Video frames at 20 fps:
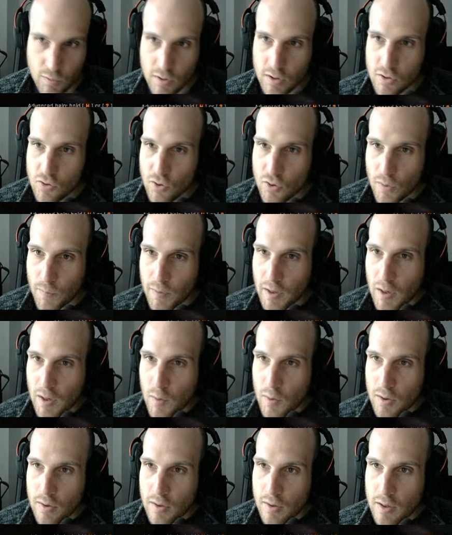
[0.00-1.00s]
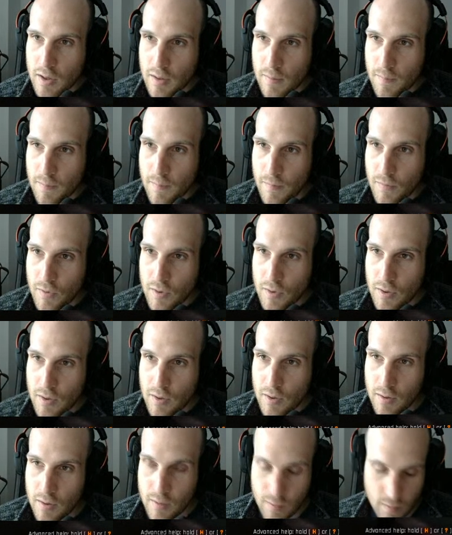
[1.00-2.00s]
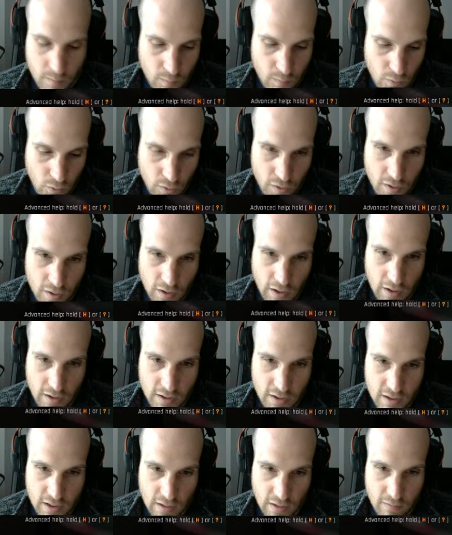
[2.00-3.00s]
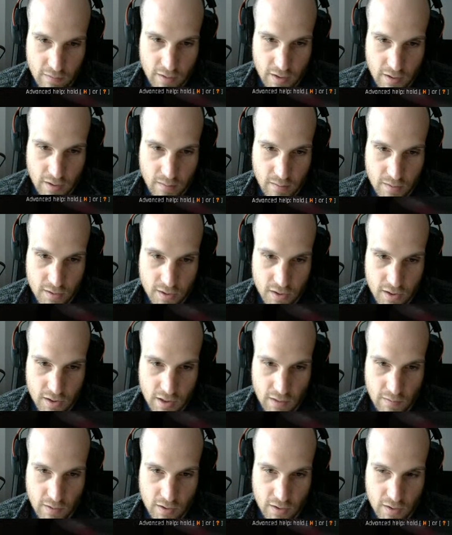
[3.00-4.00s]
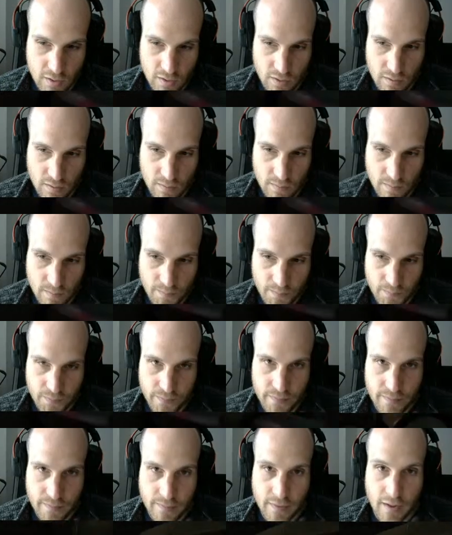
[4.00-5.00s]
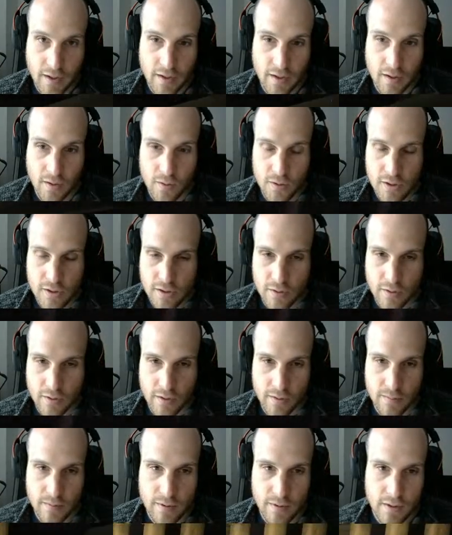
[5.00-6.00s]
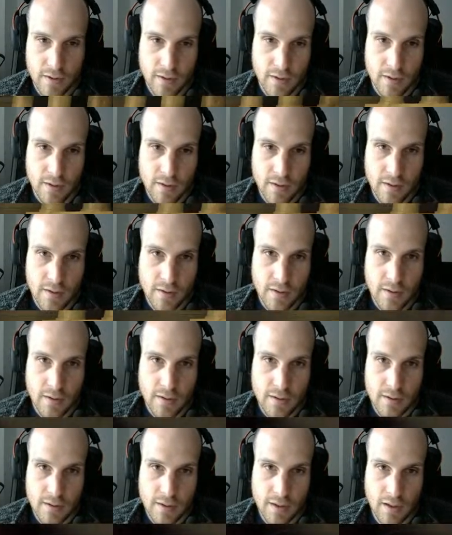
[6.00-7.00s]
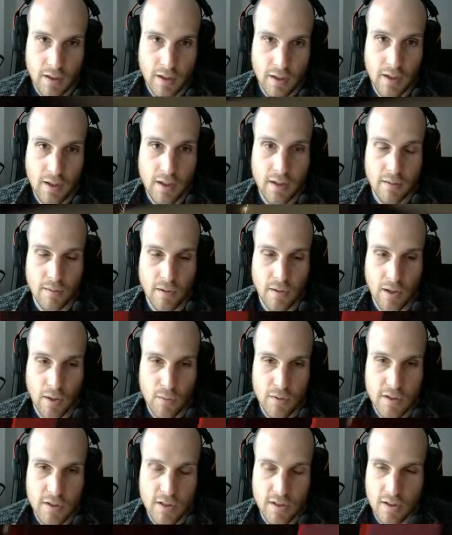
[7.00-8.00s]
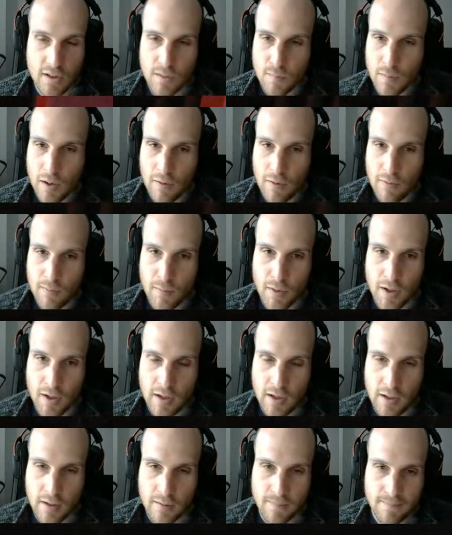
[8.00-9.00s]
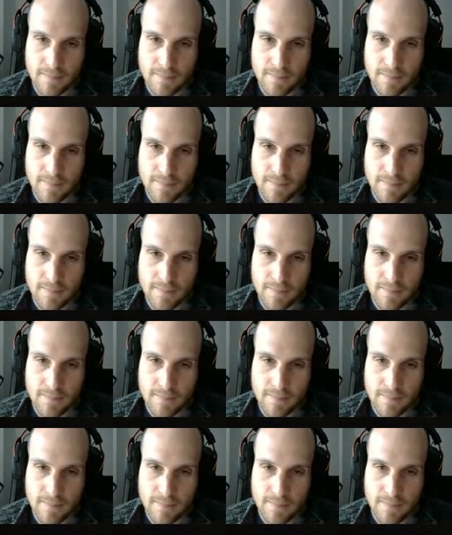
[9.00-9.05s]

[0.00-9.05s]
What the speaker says: Drop that, we don't need it. We want to hit the safety, so safety is on, and holster it. Okay, and now we're starting back from the beginning.